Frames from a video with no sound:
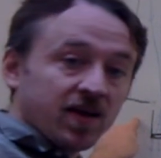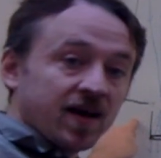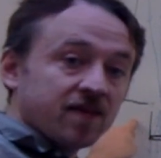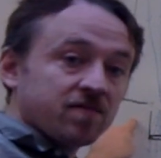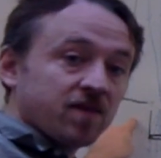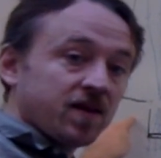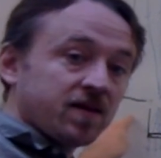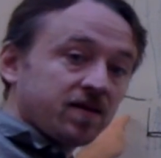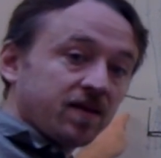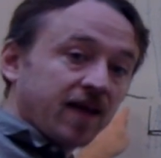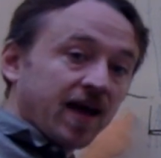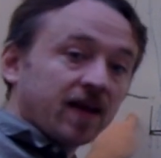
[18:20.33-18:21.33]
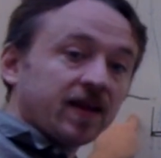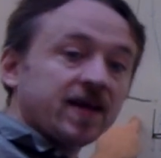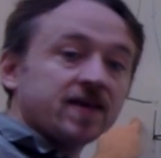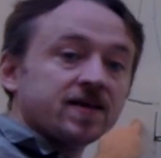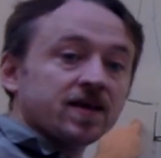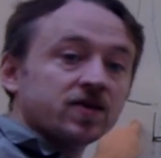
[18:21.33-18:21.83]
that a
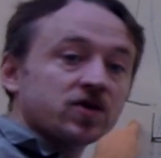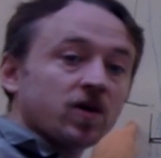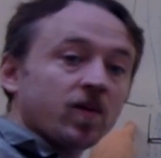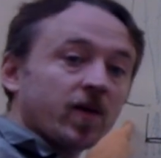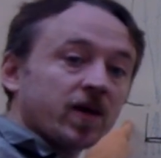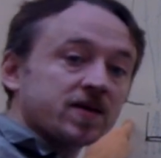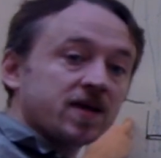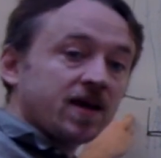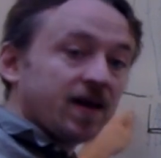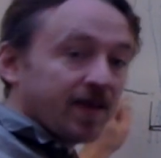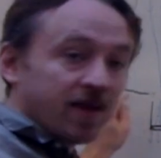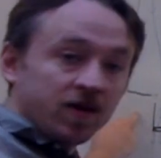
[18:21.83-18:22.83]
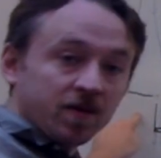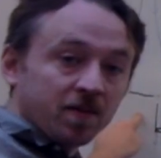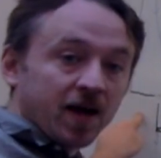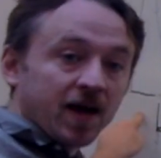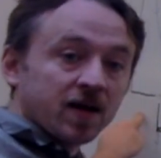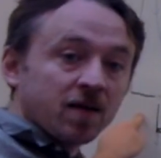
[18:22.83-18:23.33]
Galilean telescope works on and that you can
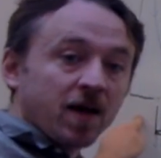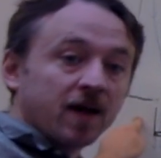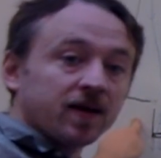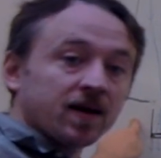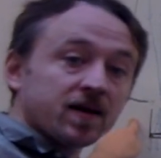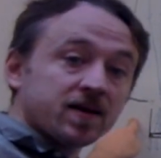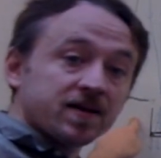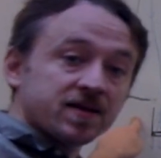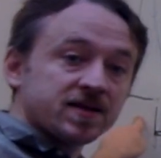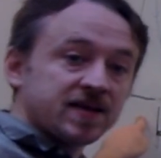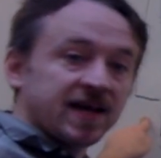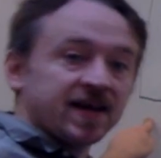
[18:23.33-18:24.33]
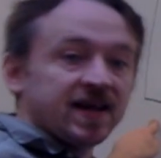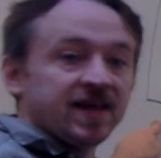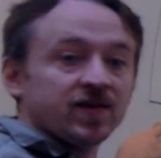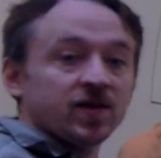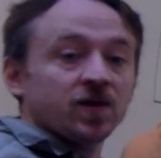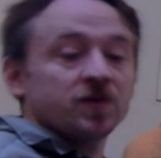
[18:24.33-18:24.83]
buy in your backyard to this date,
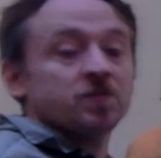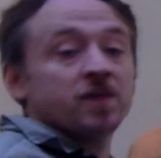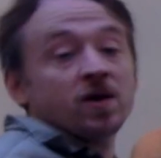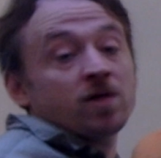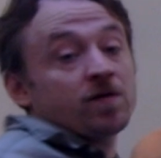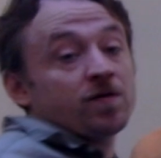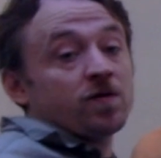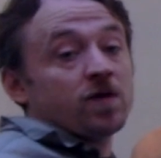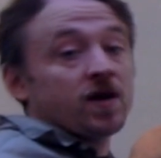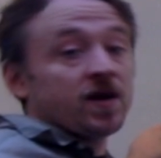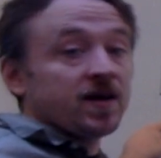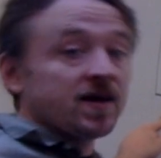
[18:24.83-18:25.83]
even though it's been over 400